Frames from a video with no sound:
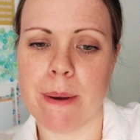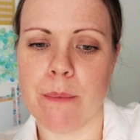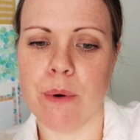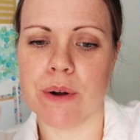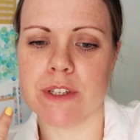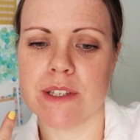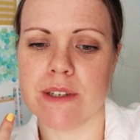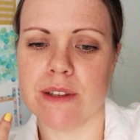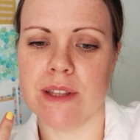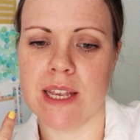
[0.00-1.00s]

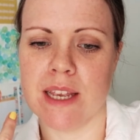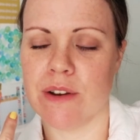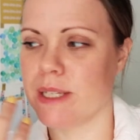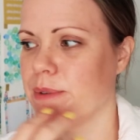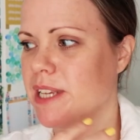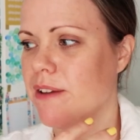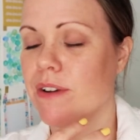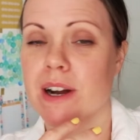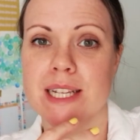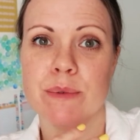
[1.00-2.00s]
what the Christmas
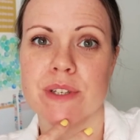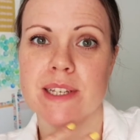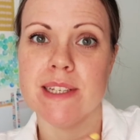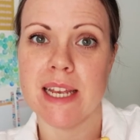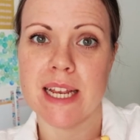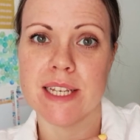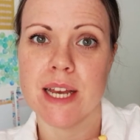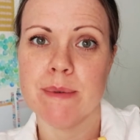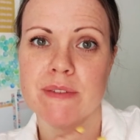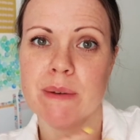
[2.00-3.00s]
gift guides want to see in
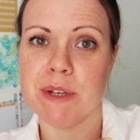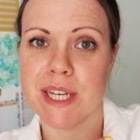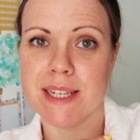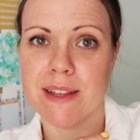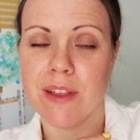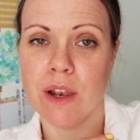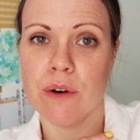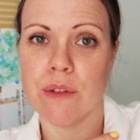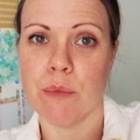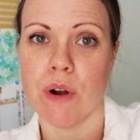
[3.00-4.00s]
terms of images, and a
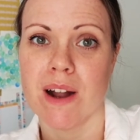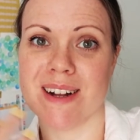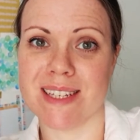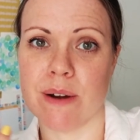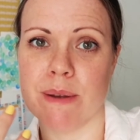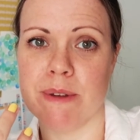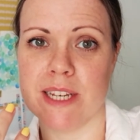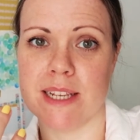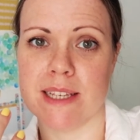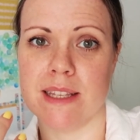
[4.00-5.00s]
lot of them want cut out
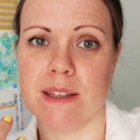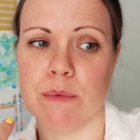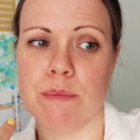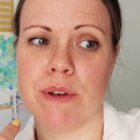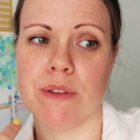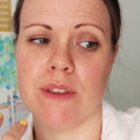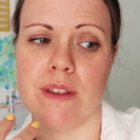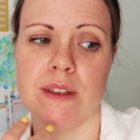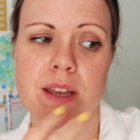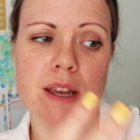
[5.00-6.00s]
images, and the woman
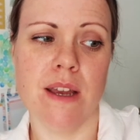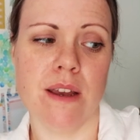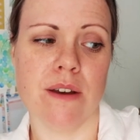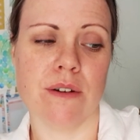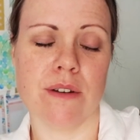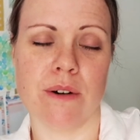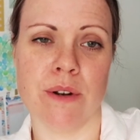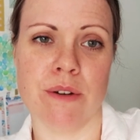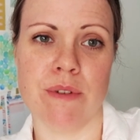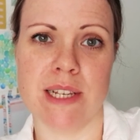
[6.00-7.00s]

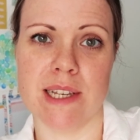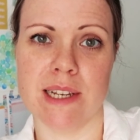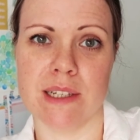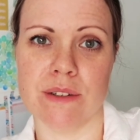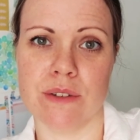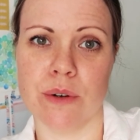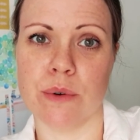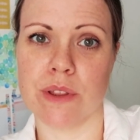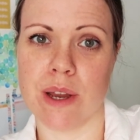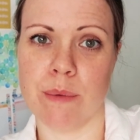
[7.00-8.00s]
on a recent little
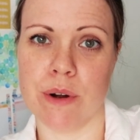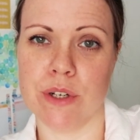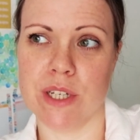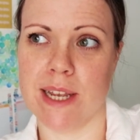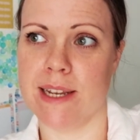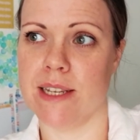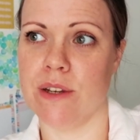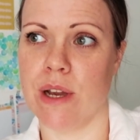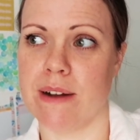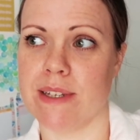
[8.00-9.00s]
talk that I watched said
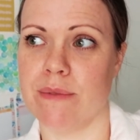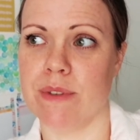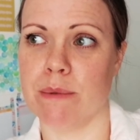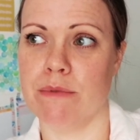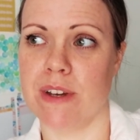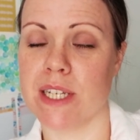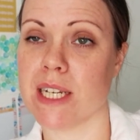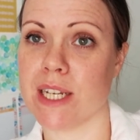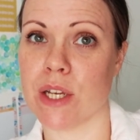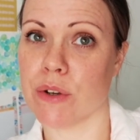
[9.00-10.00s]
you have to have them done
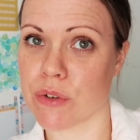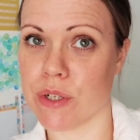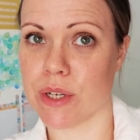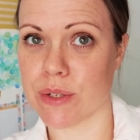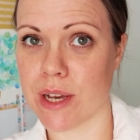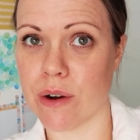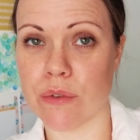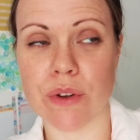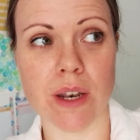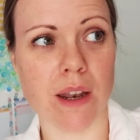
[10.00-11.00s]
professionally, don't try and do it
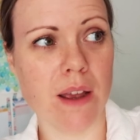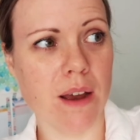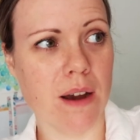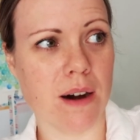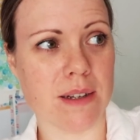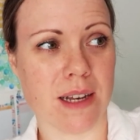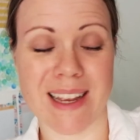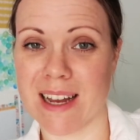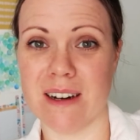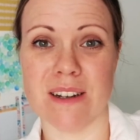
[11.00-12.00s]
yourself. And I was
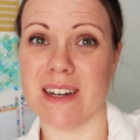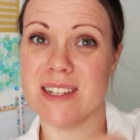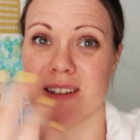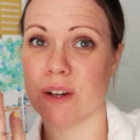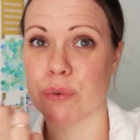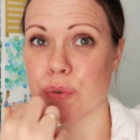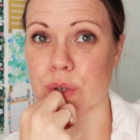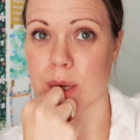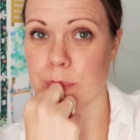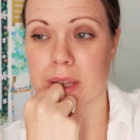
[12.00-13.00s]
like, I just can't
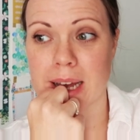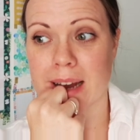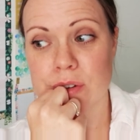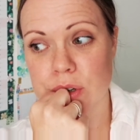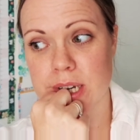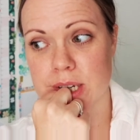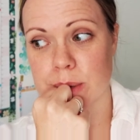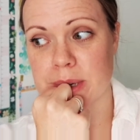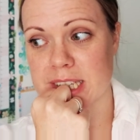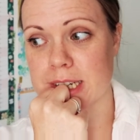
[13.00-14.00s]
afford it, I'm gonna have to try and do
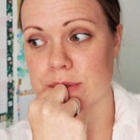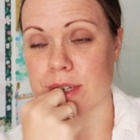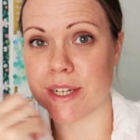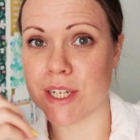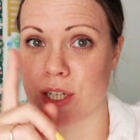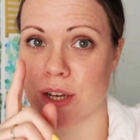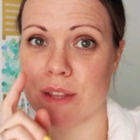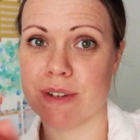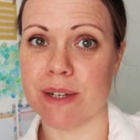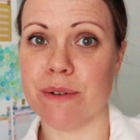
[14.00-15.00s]
it myself. So I'm gonna show
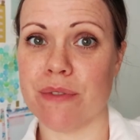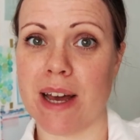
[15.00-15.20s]
you the result of